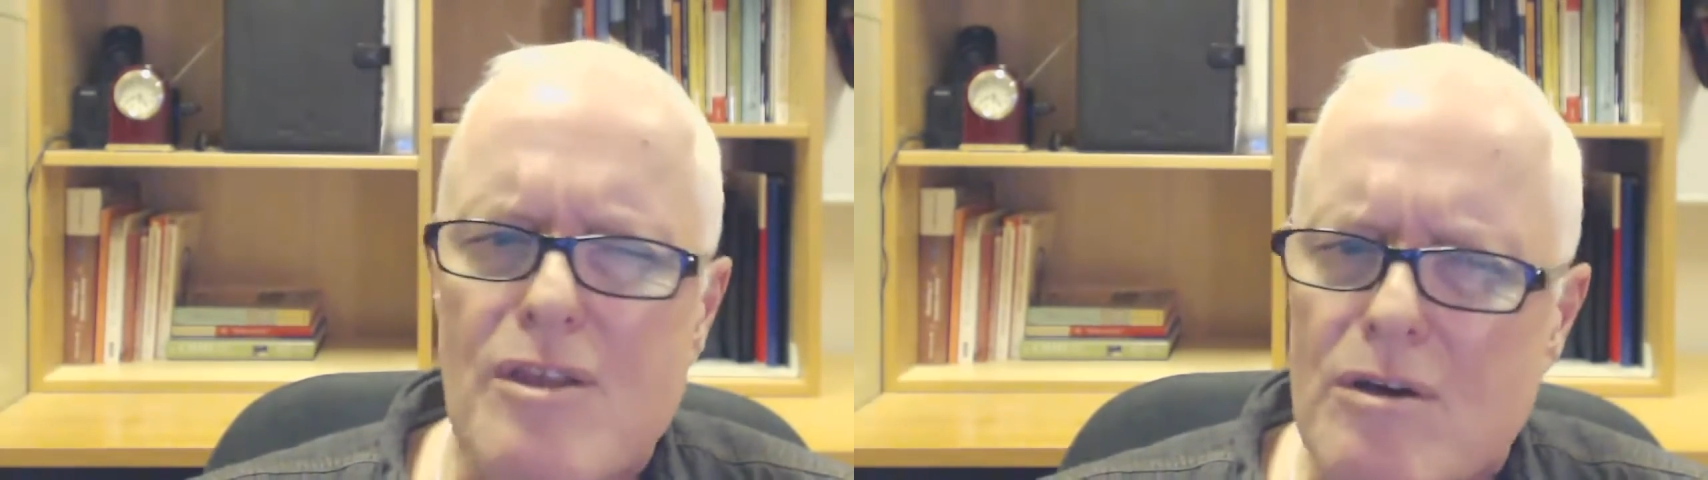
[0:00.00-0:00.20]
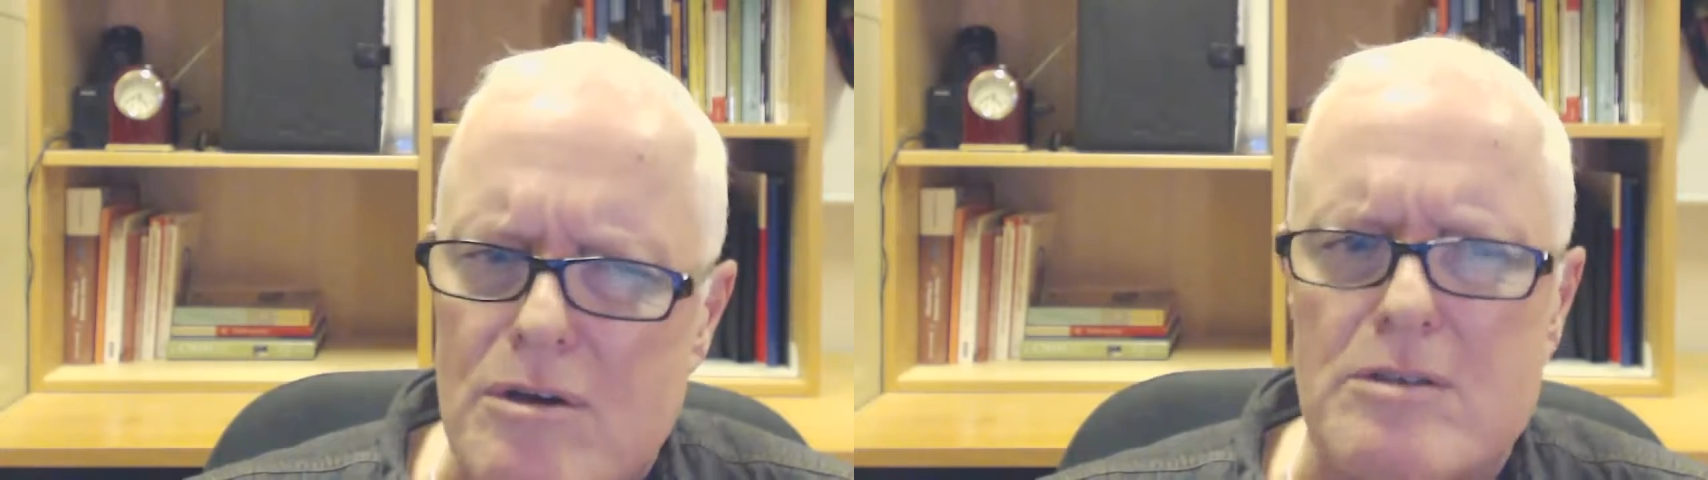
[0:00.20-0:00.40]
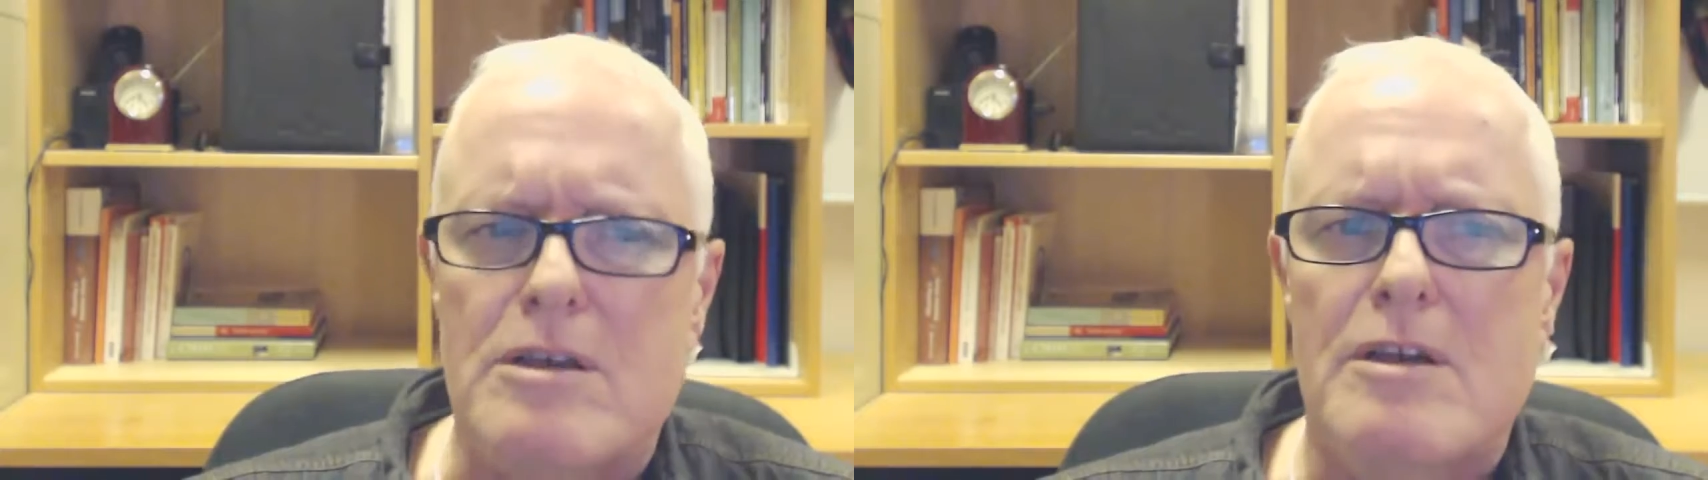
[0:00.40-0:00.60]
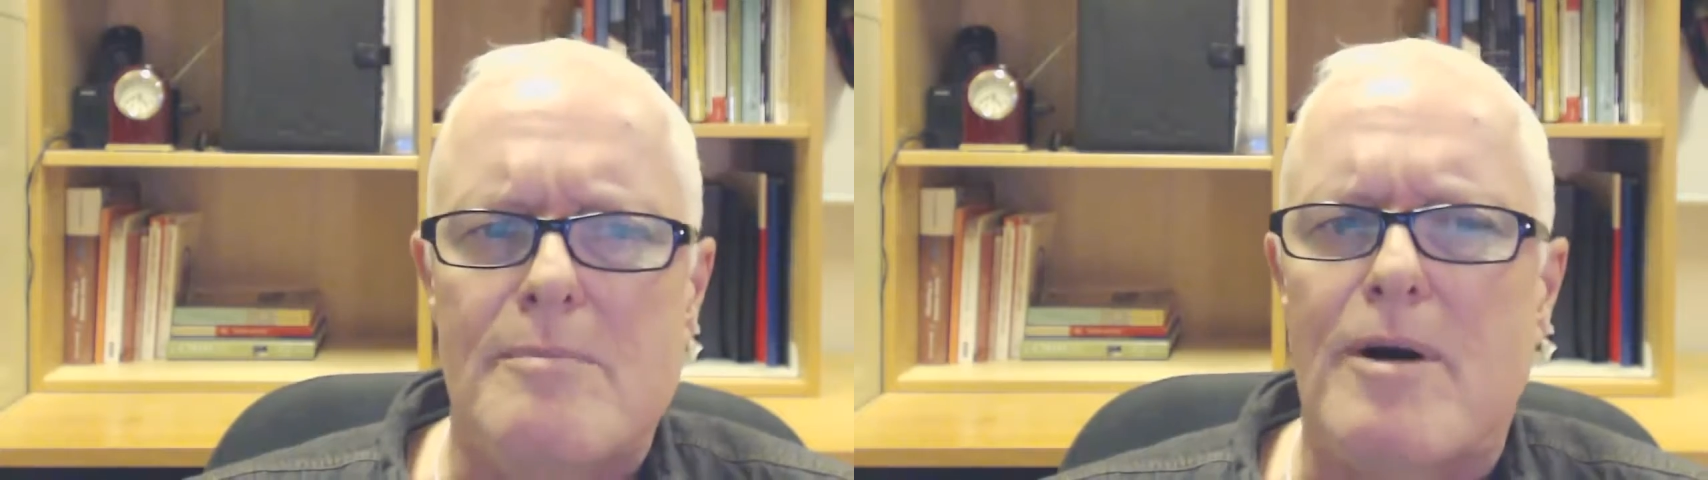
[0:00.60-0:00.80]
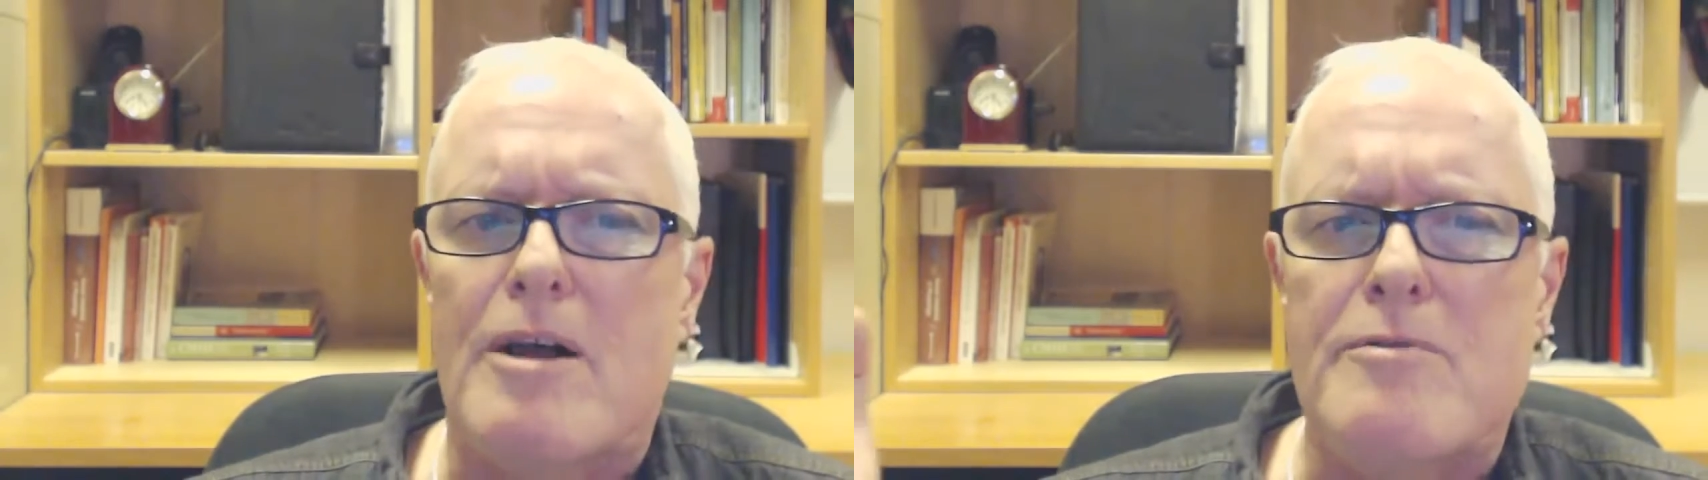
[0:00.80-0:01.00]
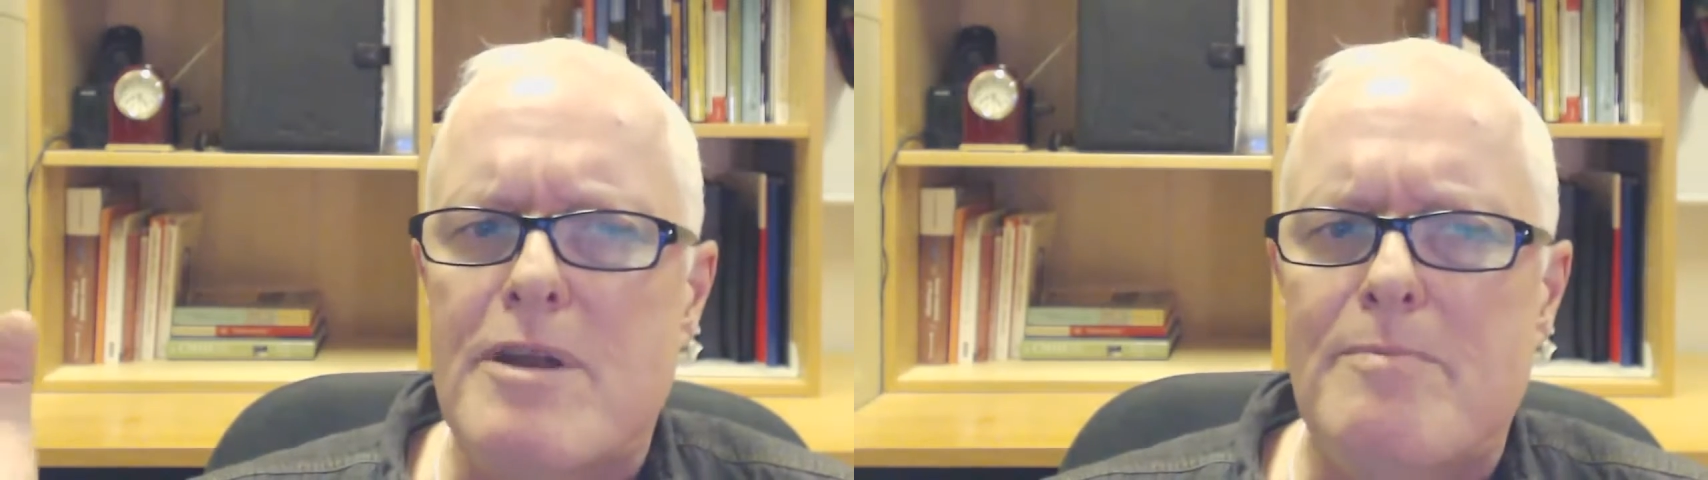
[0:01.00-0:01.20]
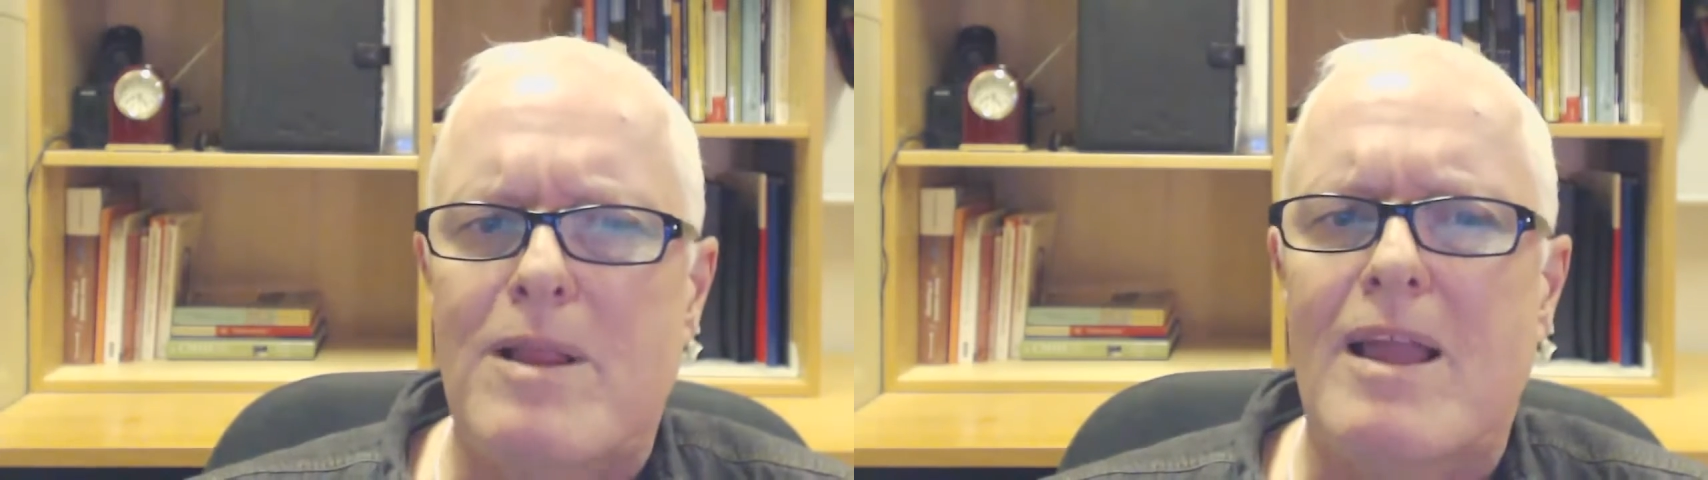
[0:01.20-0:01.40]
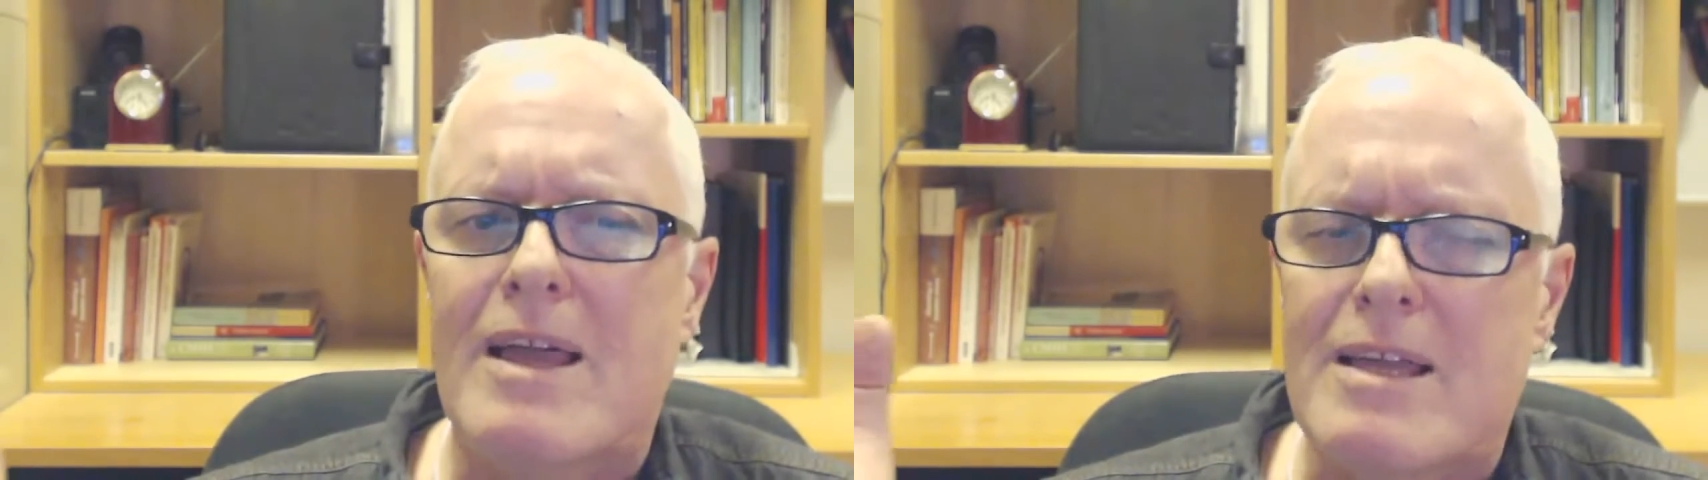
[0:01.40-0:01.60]
not by
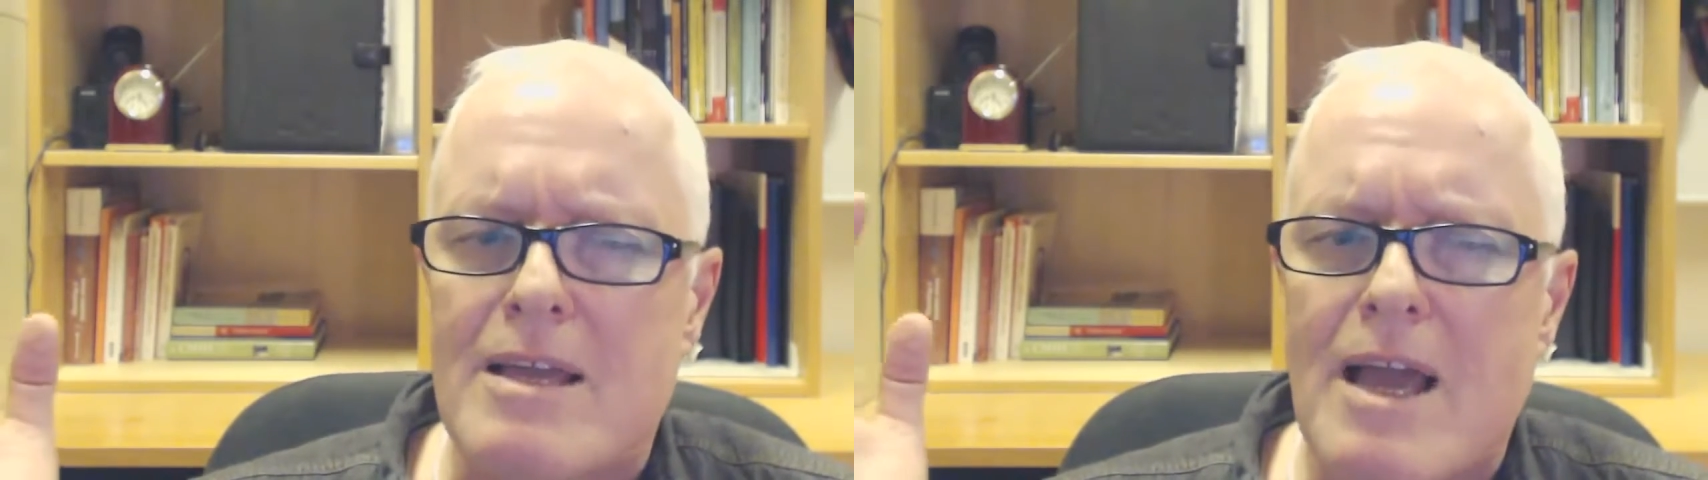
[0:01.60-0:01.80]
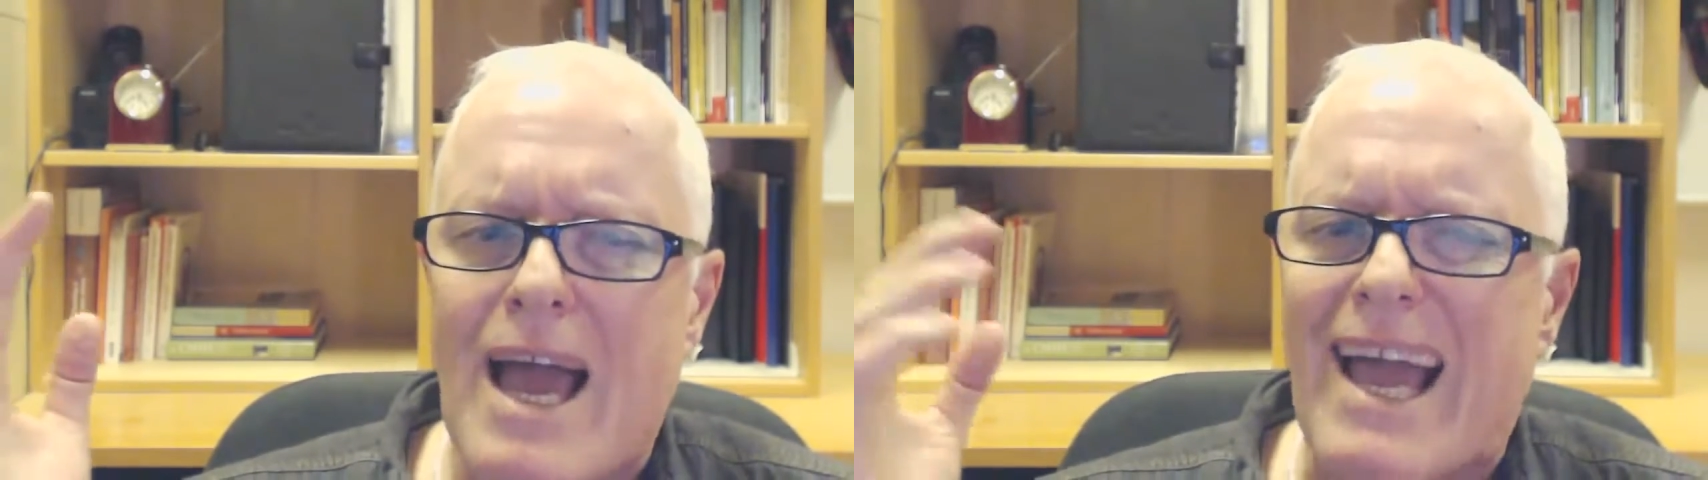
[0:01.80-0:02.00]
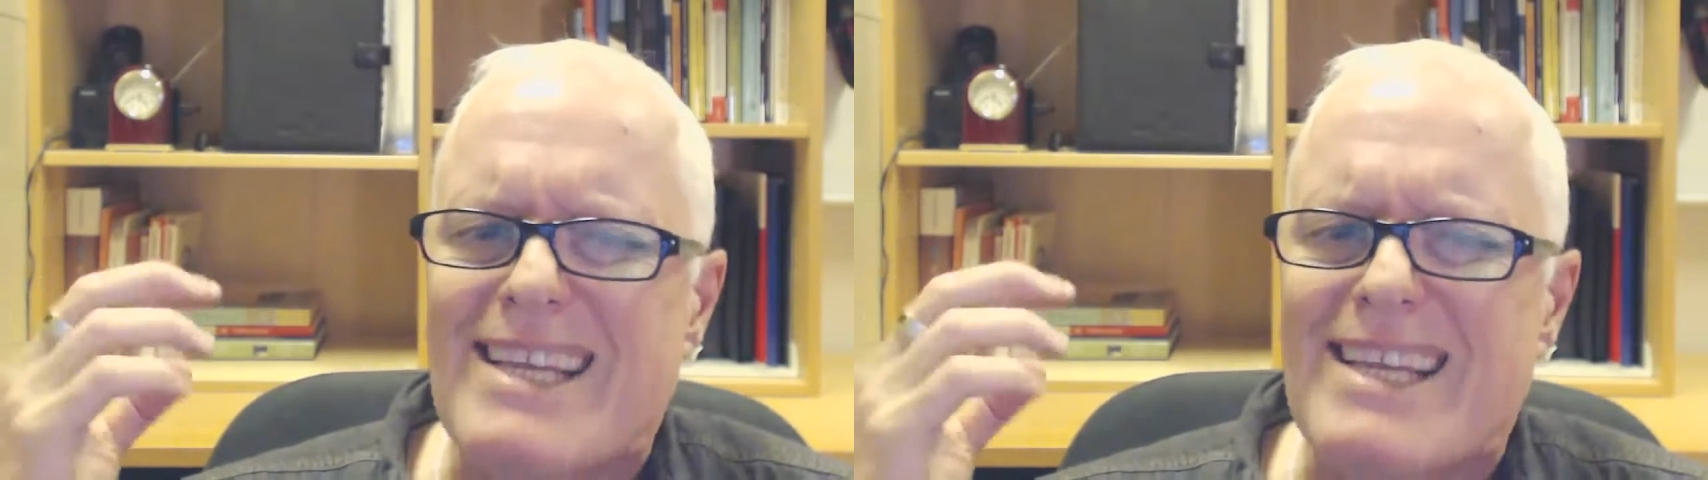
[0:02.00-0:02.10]
replaying